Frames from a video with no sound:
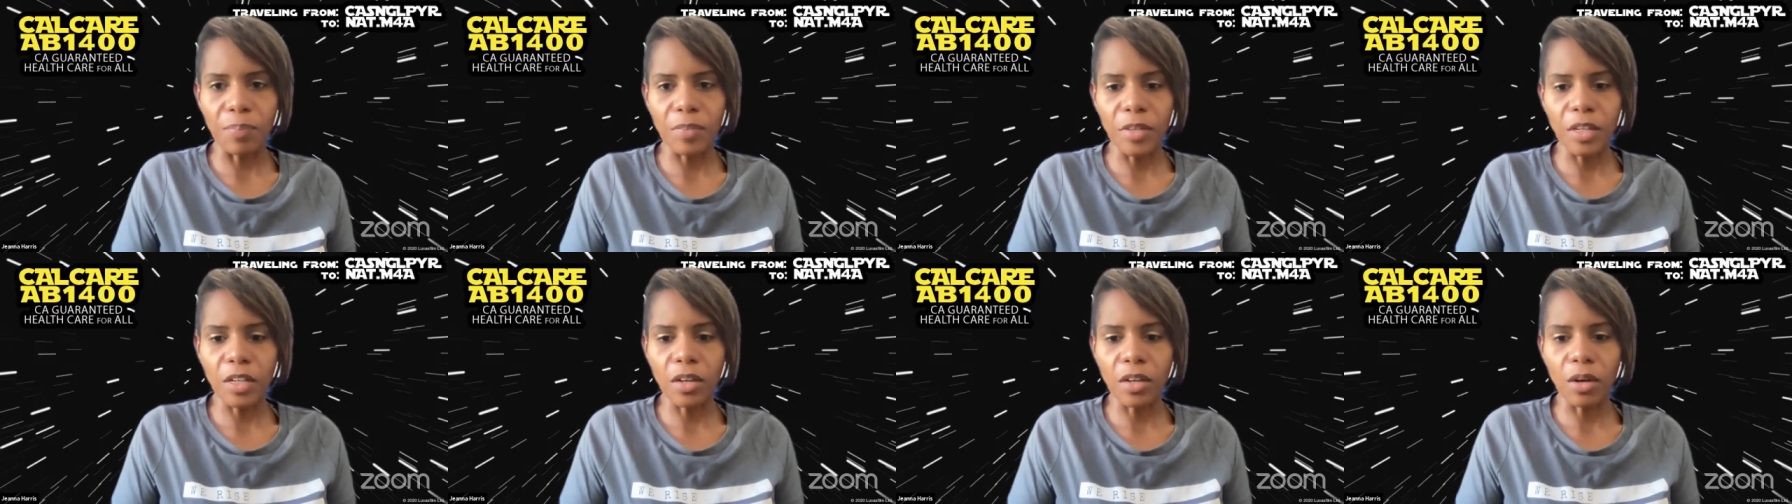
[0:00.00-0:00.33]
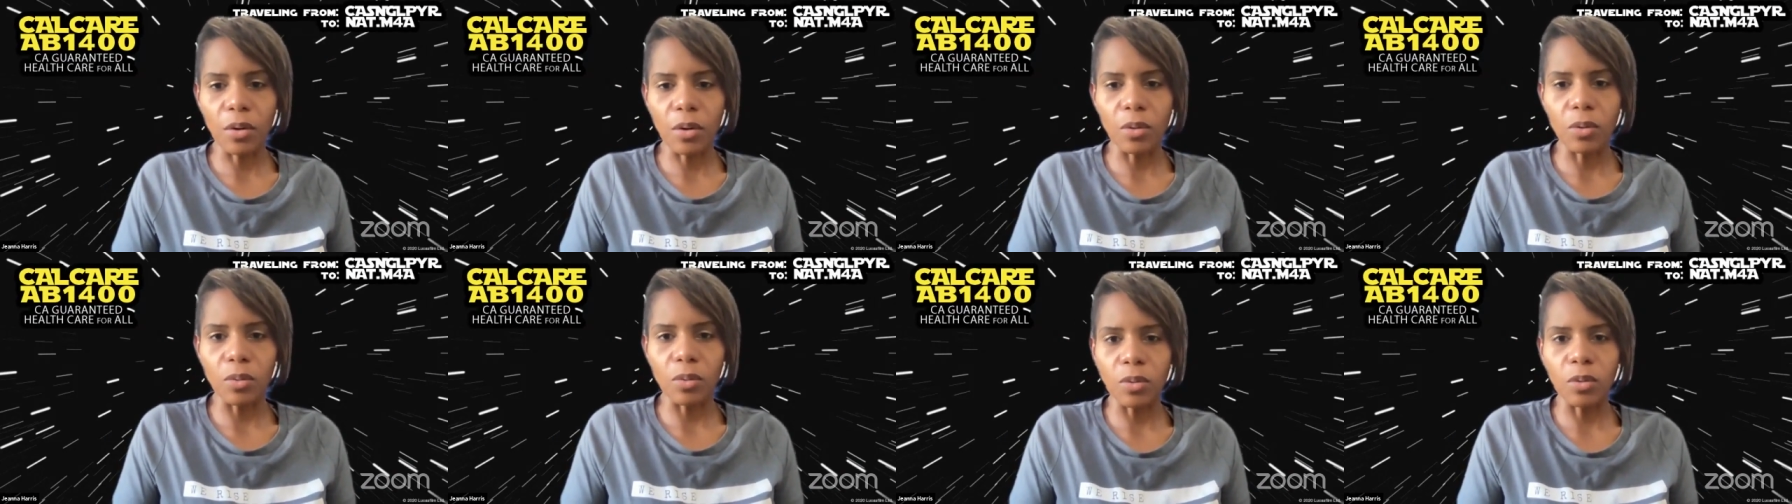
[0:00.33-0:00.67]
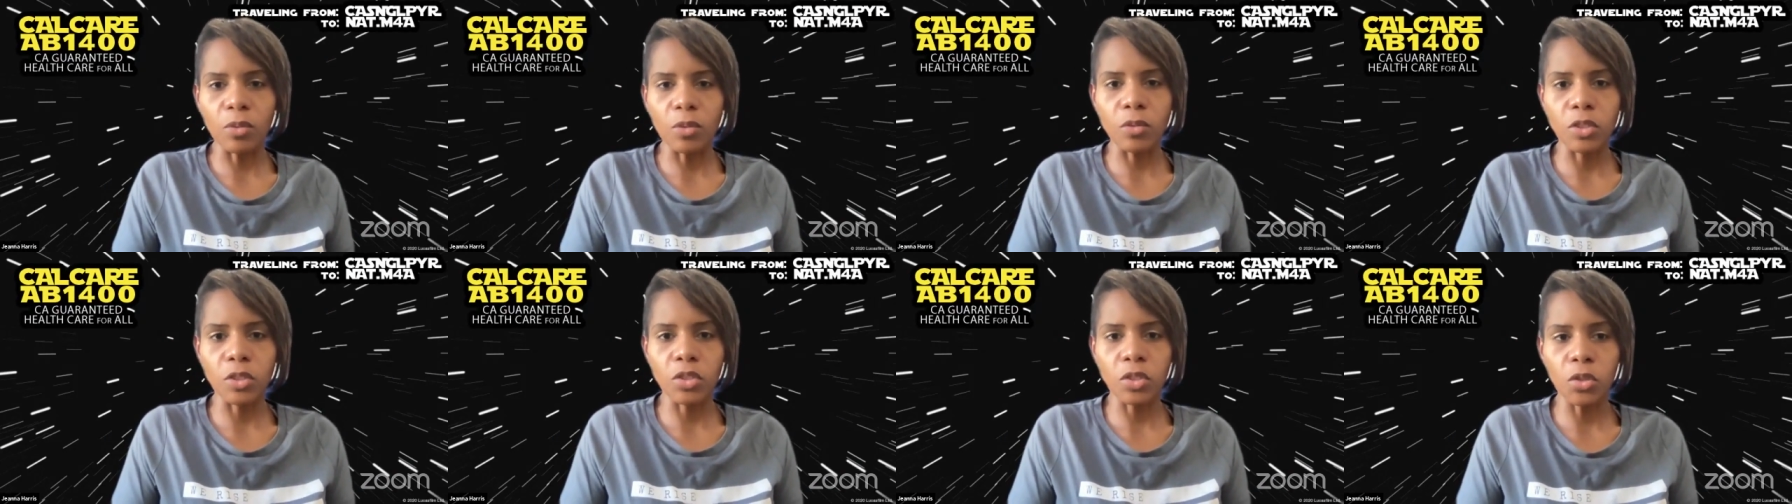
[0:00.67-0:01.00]
you know,
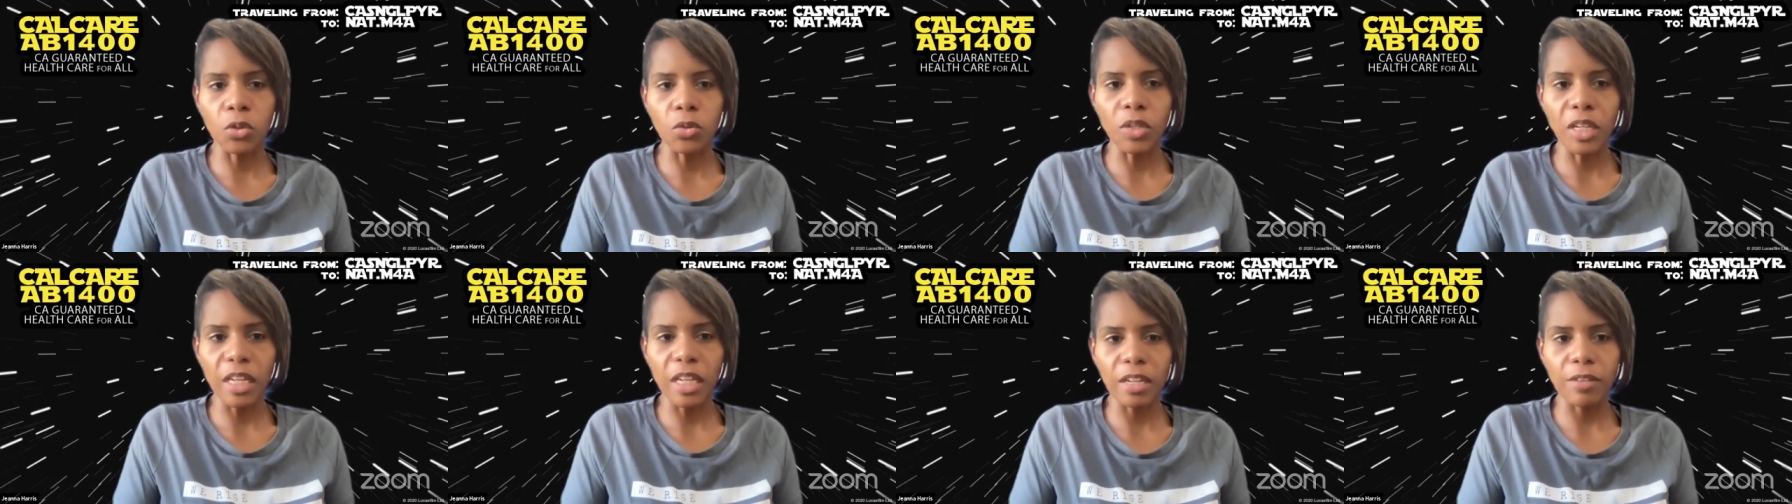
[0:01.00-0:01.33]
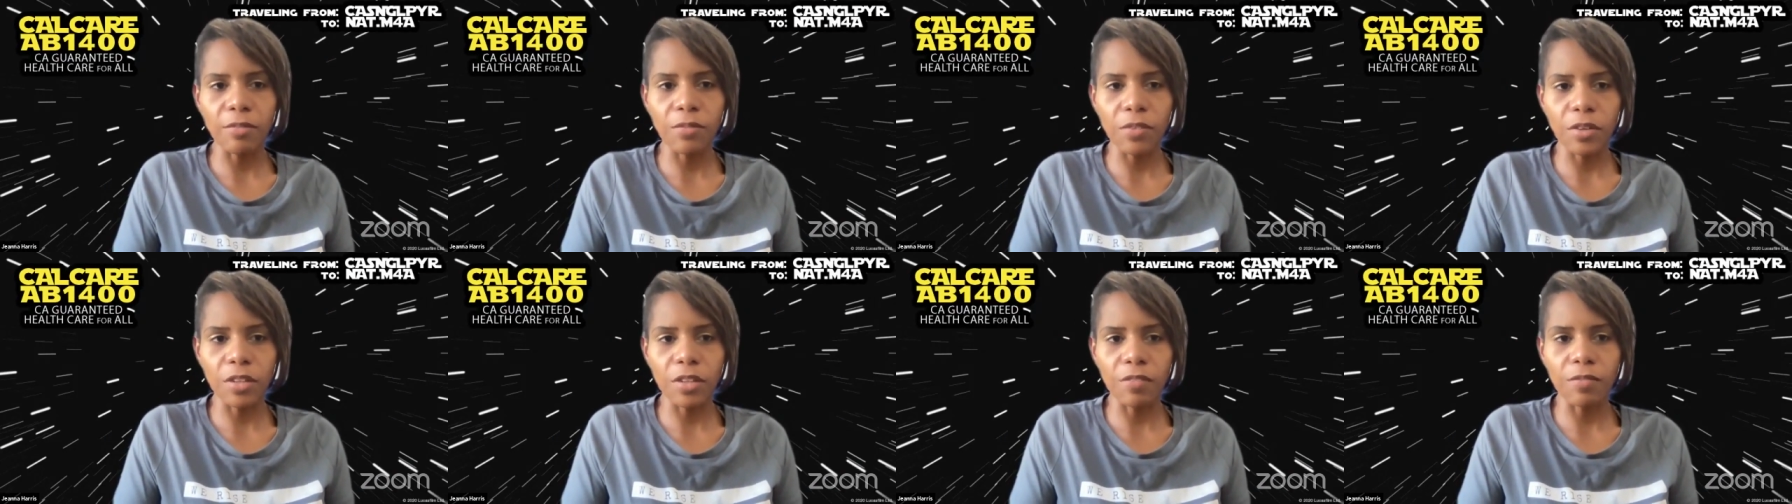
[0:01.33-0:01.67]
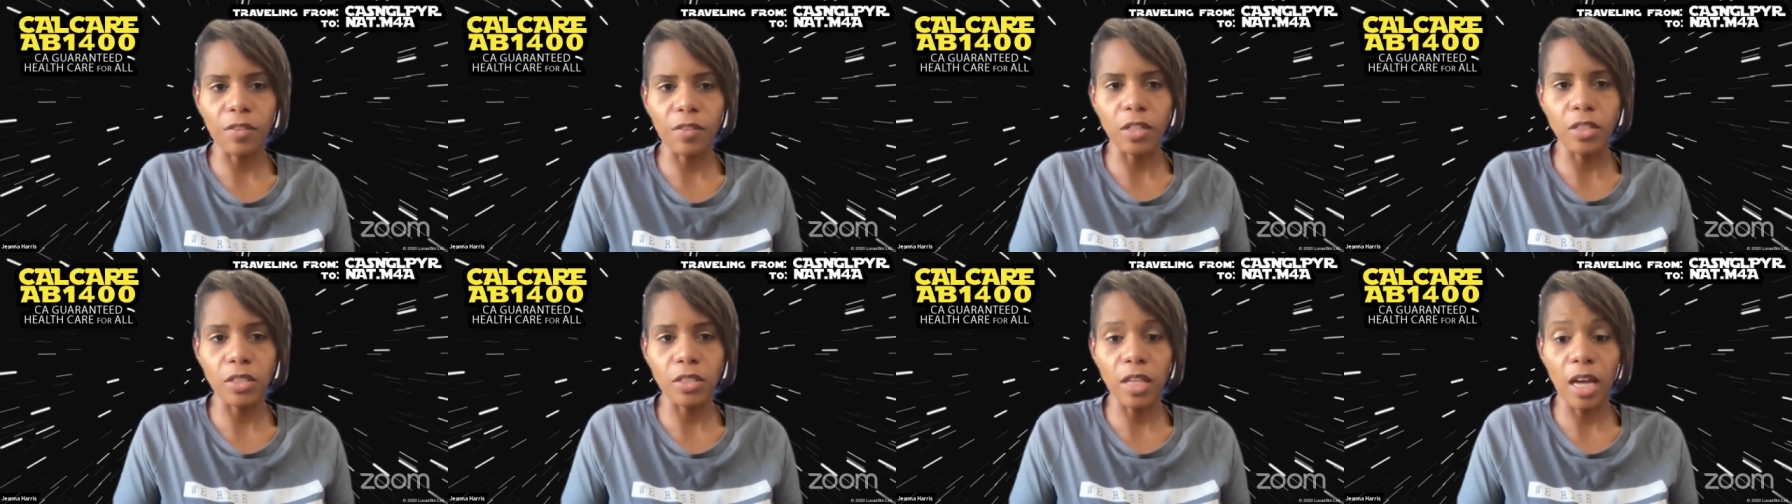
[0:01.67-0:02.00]
who's tuning in for the
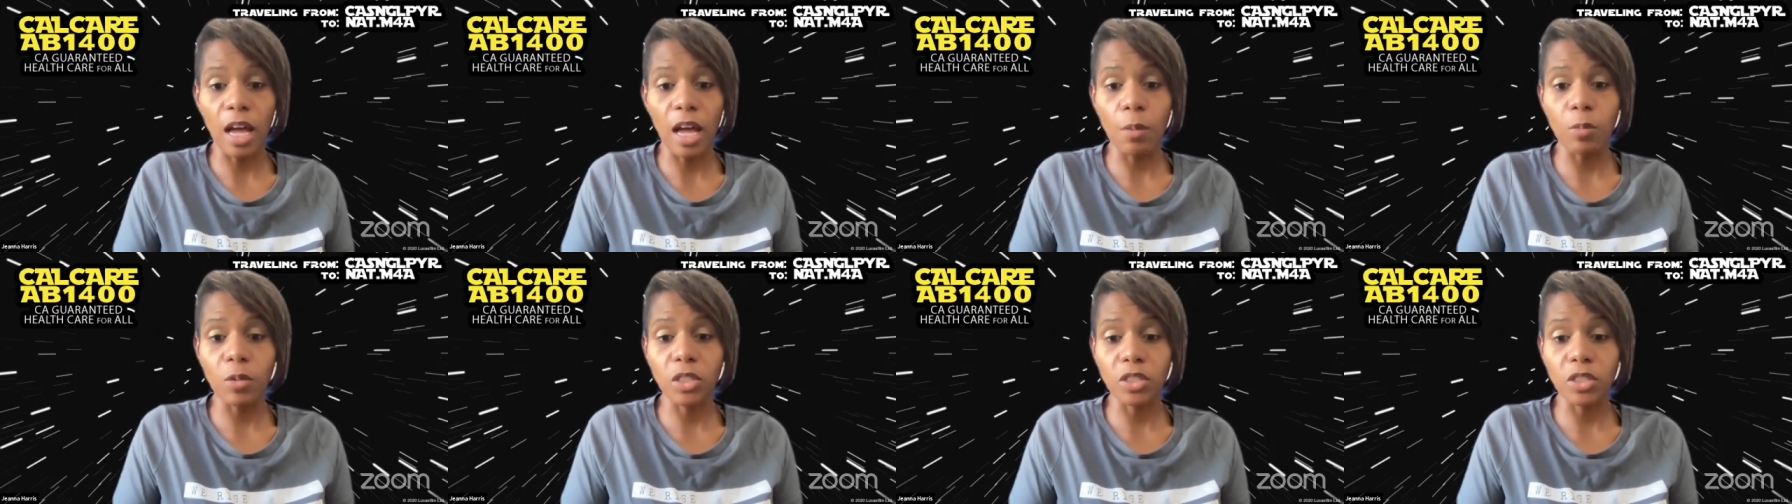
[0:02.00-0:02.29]
first time,